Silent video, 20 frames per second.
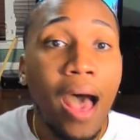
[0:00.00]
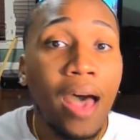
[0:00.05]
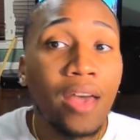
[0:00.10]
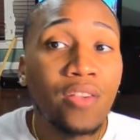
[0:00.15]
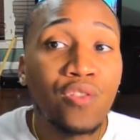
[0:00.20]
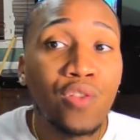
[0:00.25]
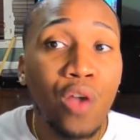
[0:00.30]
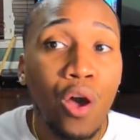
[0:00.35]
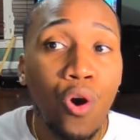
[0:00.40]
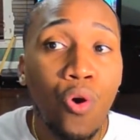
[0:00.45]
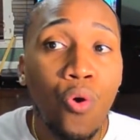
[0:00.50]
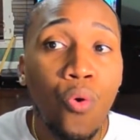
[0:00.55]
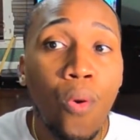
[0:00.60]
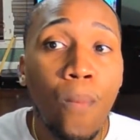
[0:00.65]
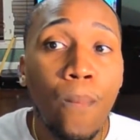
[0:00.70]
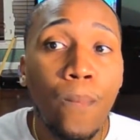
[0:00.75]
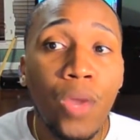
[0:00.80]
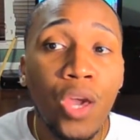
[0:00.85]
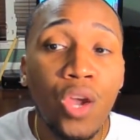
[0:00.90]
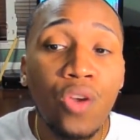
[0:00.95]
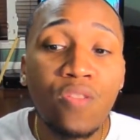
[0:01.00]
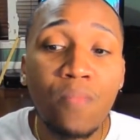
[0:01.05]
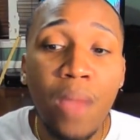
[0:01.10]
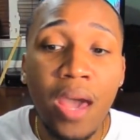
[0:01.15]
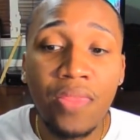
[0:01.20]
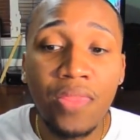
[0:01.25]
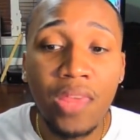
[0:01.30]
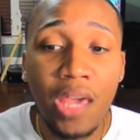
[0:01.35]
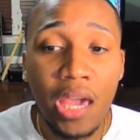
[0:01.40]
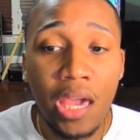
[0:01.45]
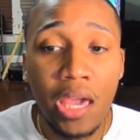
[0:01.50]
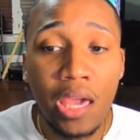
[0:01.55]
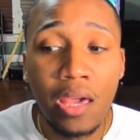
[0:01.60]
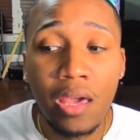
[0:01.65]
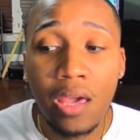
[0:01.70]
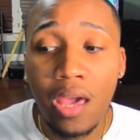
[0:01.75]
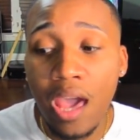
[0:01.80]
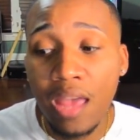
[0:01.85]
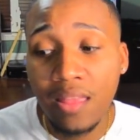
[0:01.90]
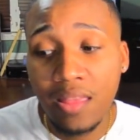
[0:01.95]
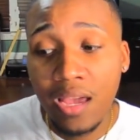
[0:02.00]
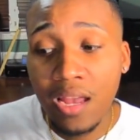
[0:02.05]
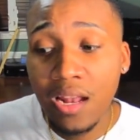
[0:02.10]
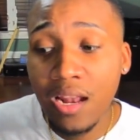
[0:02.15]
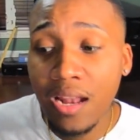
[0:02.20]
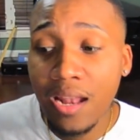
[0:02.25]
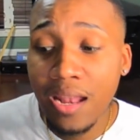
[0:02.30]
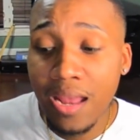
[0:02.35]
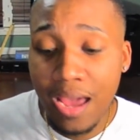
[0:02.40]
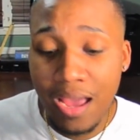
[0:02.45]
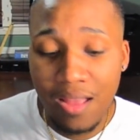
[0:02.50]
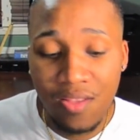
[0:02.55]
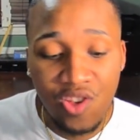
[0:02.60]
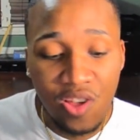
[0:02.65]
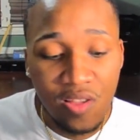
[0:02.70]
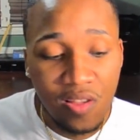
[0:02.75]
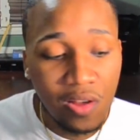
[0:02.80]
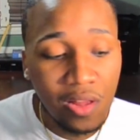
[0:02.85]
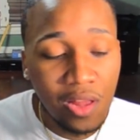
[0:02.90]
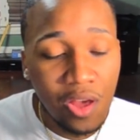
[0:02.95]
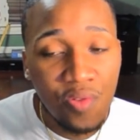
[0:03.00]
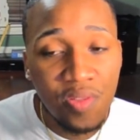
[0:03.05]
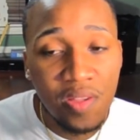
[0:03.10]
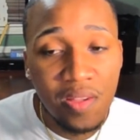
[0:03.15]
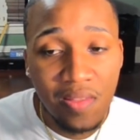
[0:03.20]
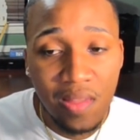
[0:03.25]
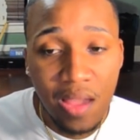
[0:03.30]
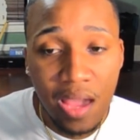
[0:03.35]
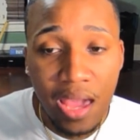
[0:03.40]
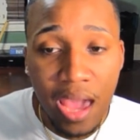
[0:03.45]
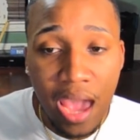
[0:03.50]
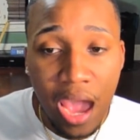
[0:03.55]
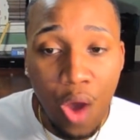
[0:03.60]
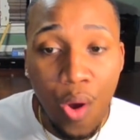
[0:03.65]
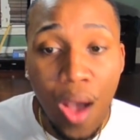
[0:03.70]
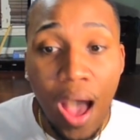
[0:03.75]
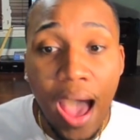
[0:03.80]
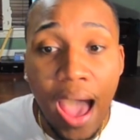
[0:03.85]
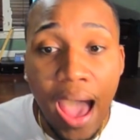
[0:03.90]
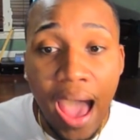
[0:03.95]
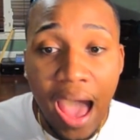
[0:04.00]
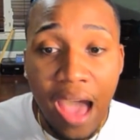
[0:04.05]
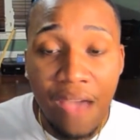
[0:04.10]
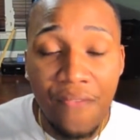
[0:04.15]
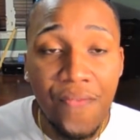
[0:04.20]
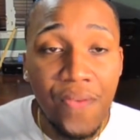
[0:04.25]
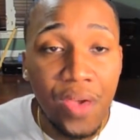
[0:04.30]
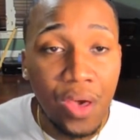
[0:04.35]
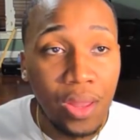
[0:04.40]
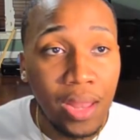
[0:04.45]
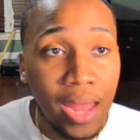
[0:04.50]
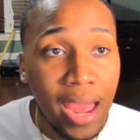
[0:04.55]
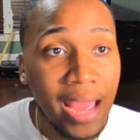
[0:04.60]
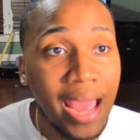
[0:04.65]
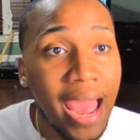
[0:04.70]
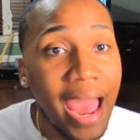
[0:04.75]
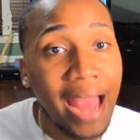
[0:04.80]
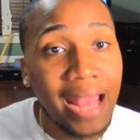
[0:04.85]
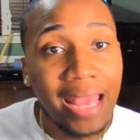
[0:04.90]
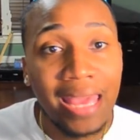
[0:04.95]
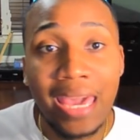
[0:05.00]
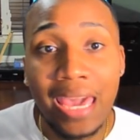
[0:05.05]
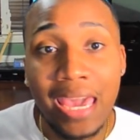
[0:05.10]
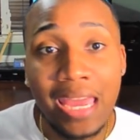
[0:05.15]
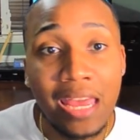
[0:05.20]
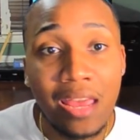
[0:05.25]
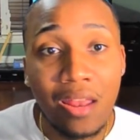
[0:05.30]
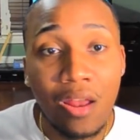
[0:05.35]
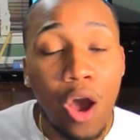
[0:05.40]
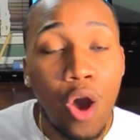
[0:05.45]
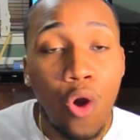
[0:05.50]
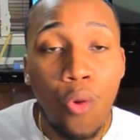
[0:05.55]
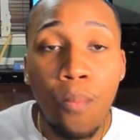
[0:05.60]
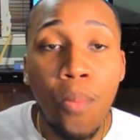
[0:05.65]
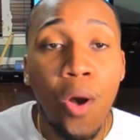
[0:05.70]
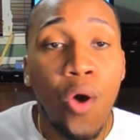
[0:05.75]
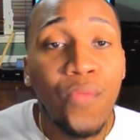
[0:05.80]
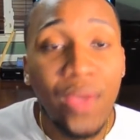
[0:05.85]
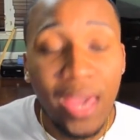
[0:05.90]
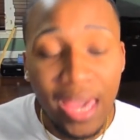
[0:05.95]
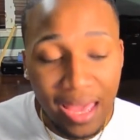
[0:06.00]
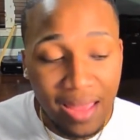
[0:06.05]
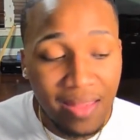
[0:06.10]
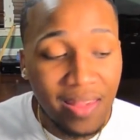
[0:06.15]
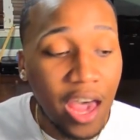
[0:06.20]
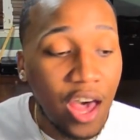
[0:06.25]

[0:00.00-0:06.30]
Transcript: So here's my thing. At the end of the day, just to close this thing out, I feel like I get it on both ends.